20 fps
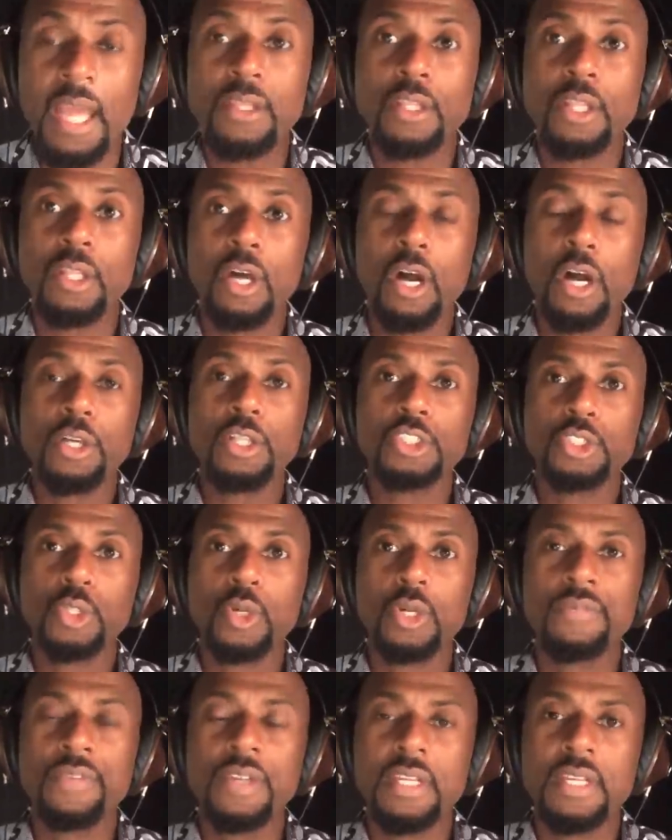And the long and the
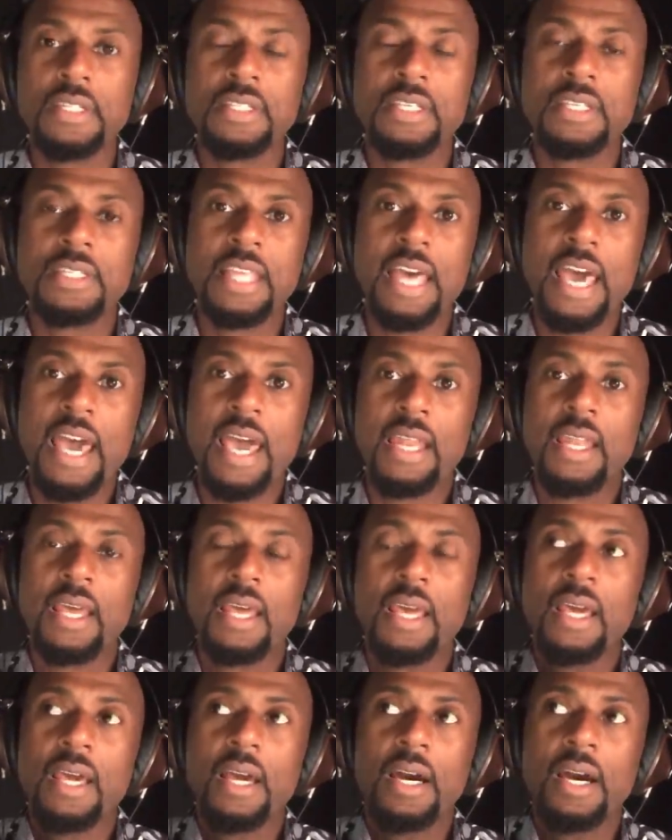short of it is, is
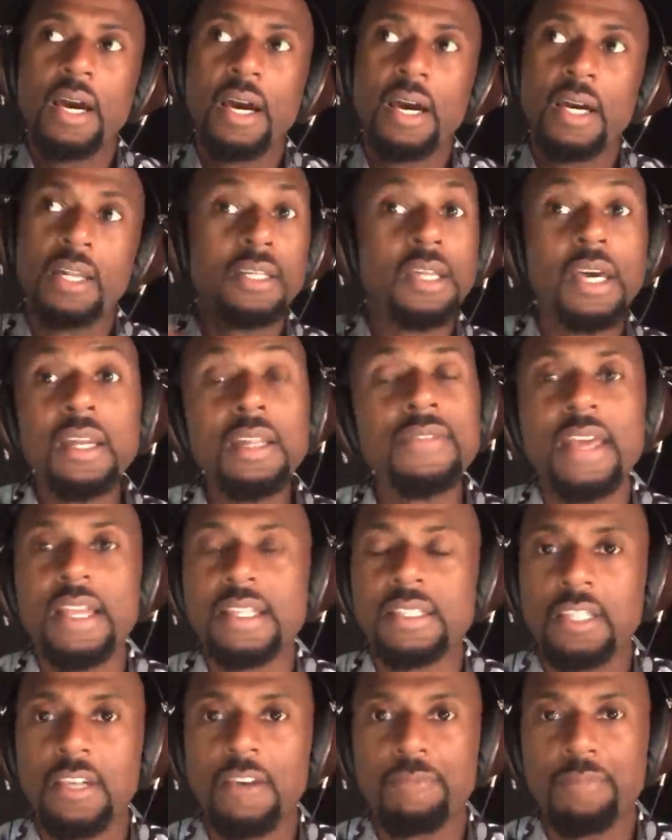that uh, none of
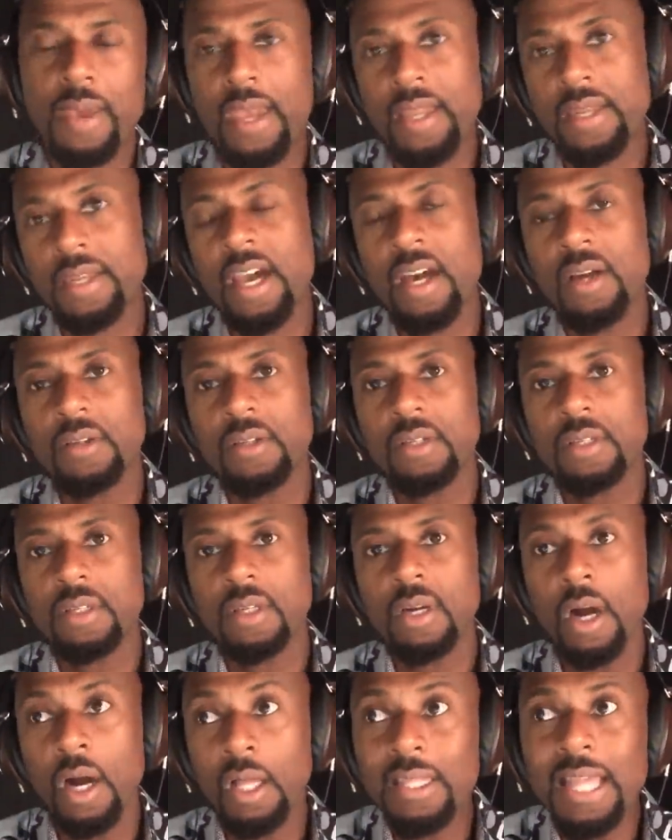that stuff panned out.
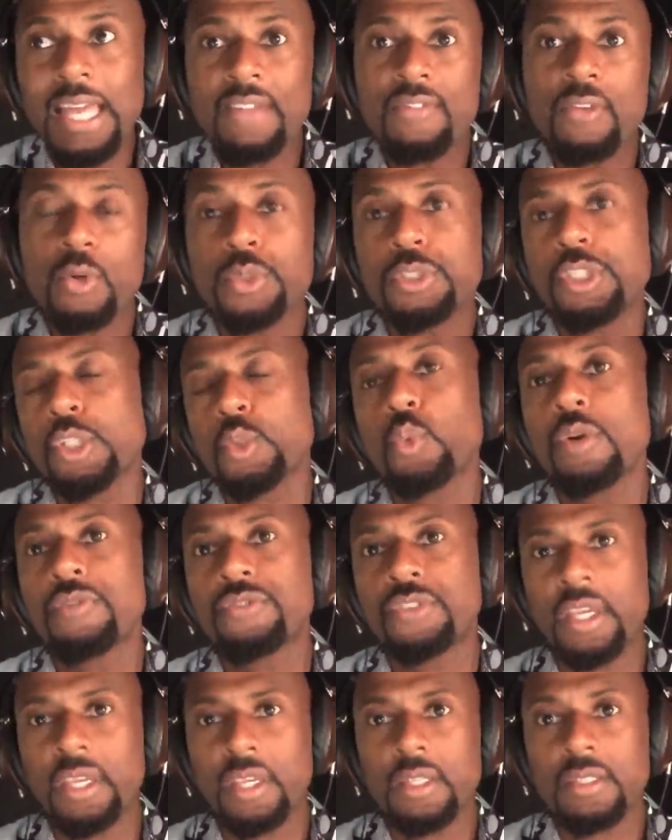A lot of it was just
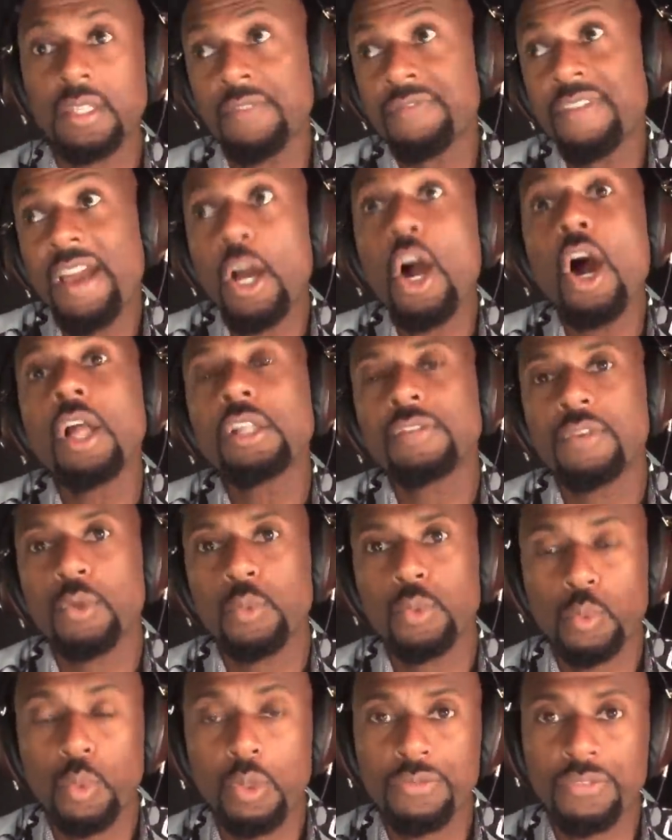wolf tickets. In fact, all of
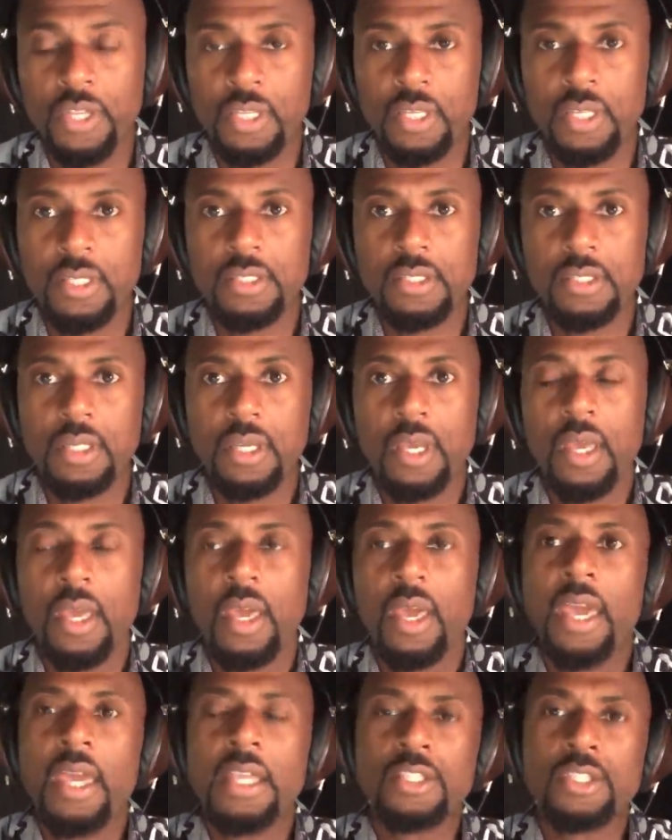it was wolf tickets.
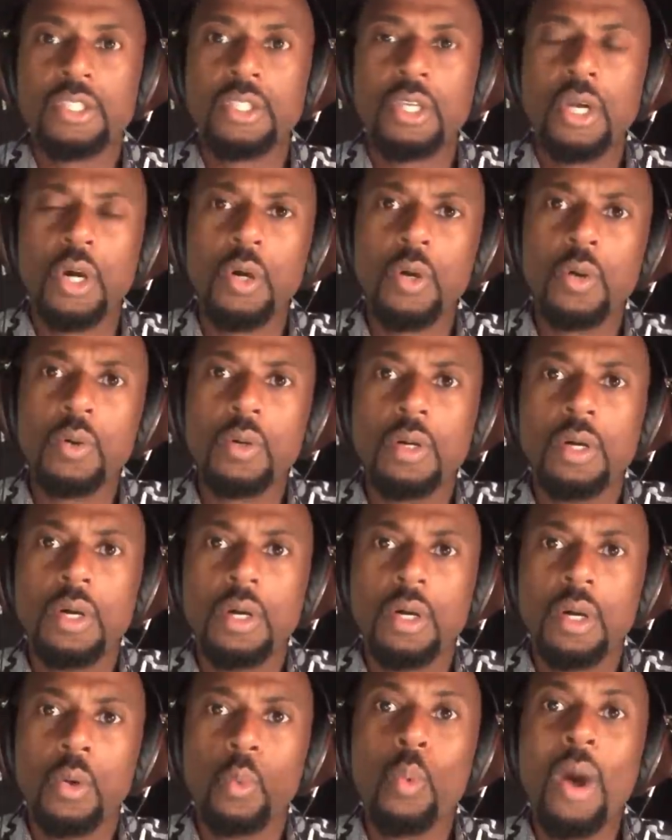And so
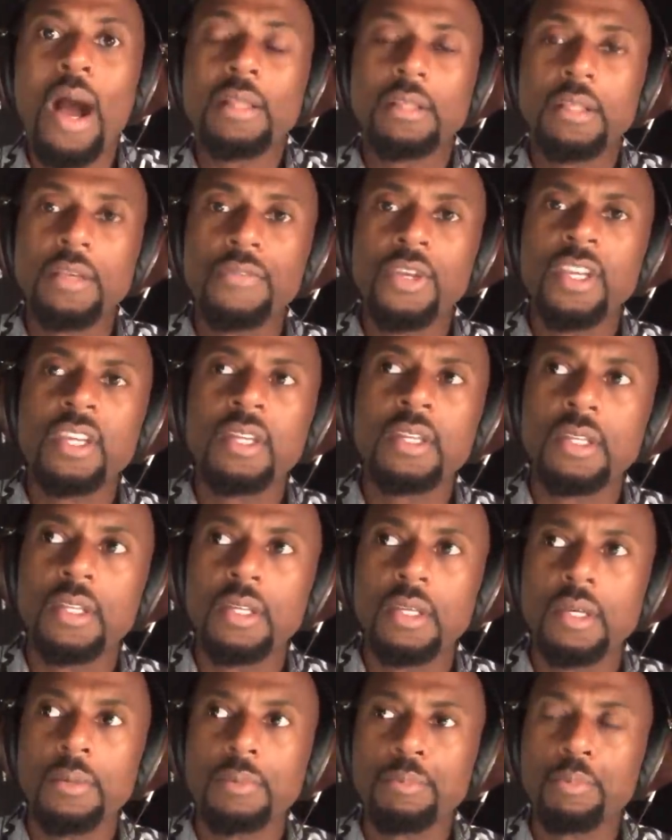while living
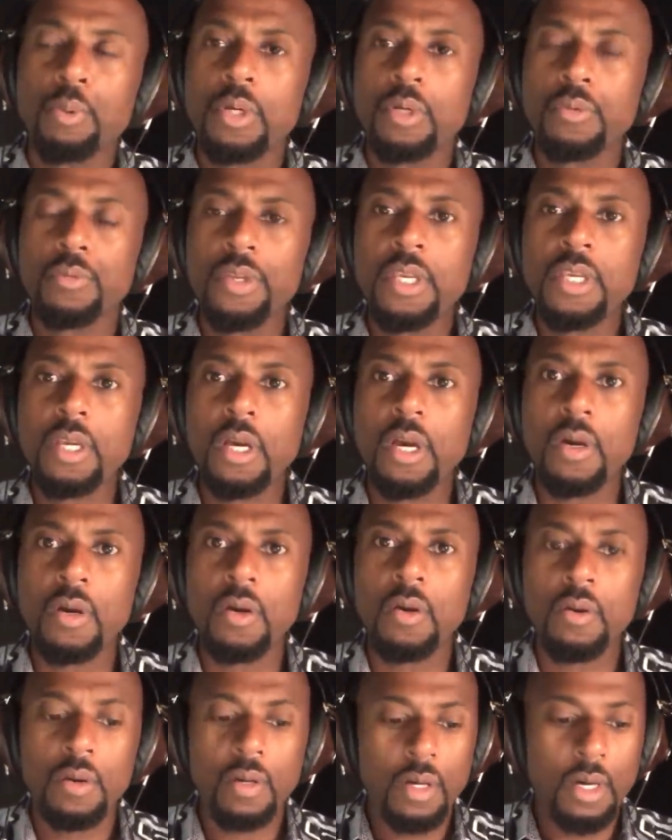in Puerto
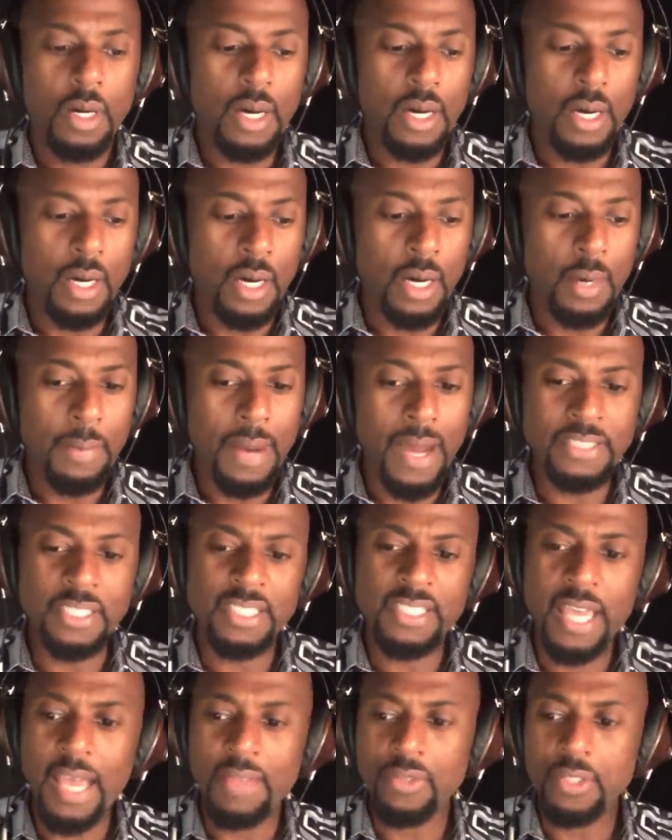Rico, um, I
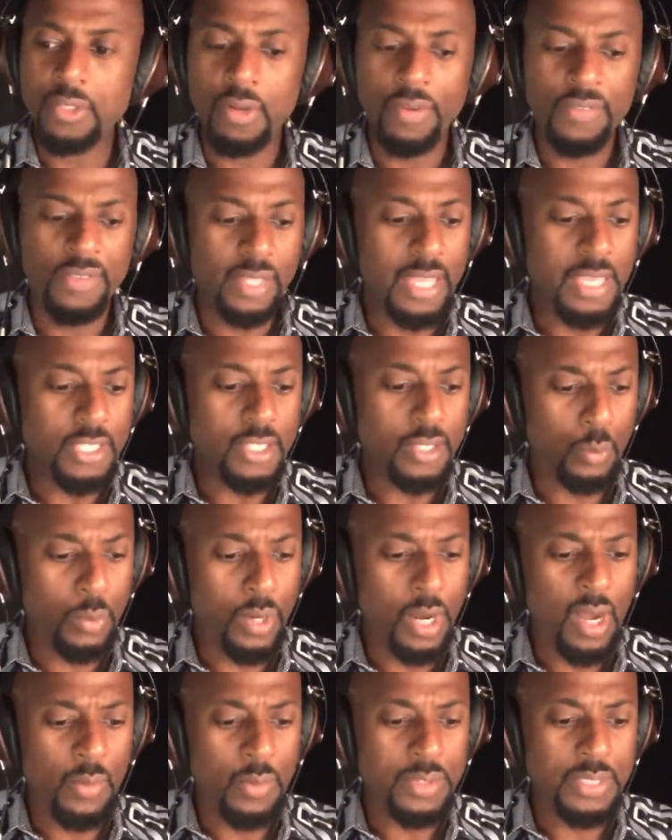just had this revelation
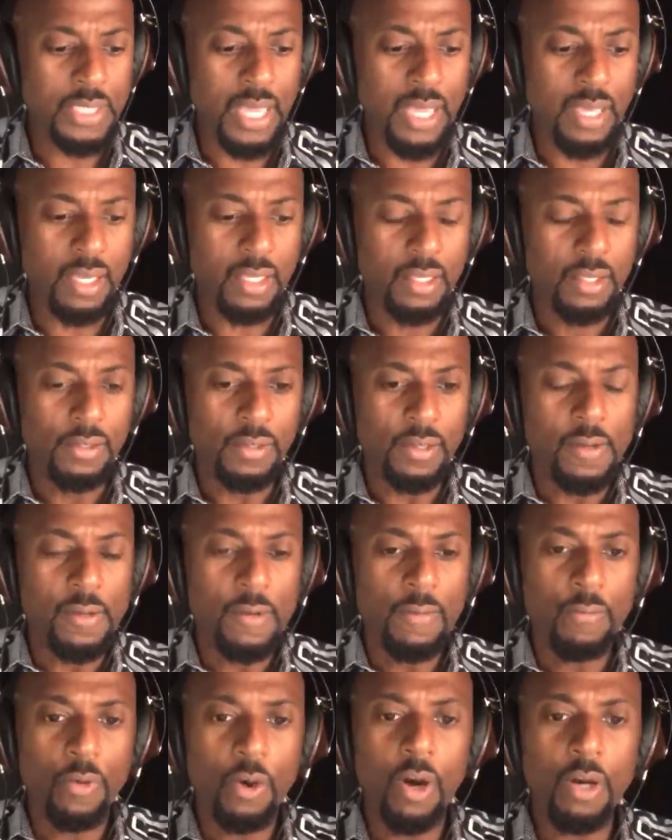where I was like,
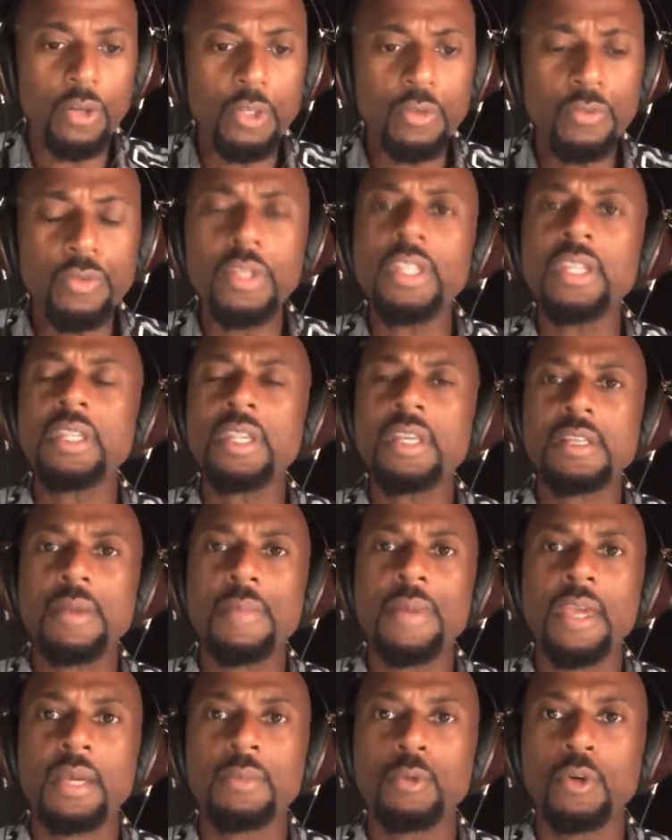all you really need
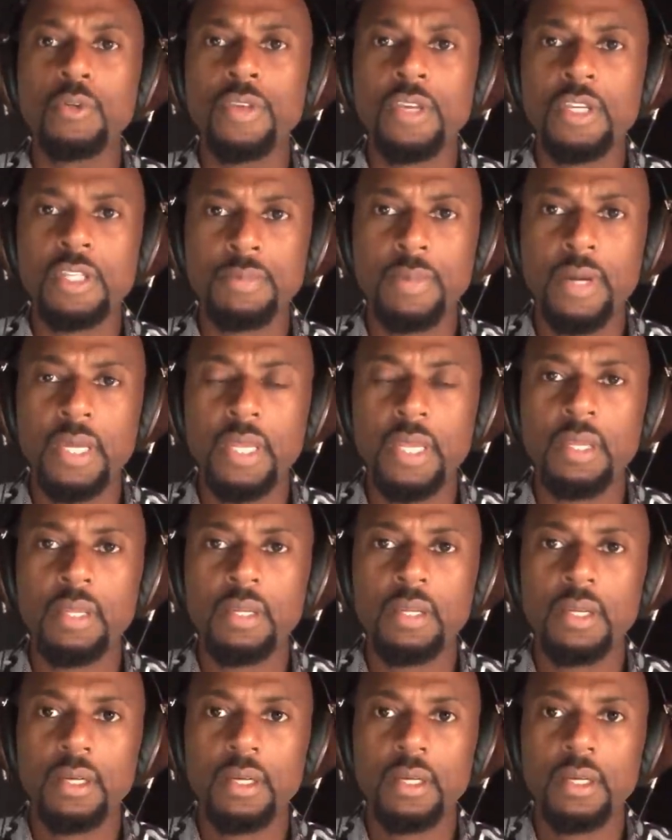to make a movie is money,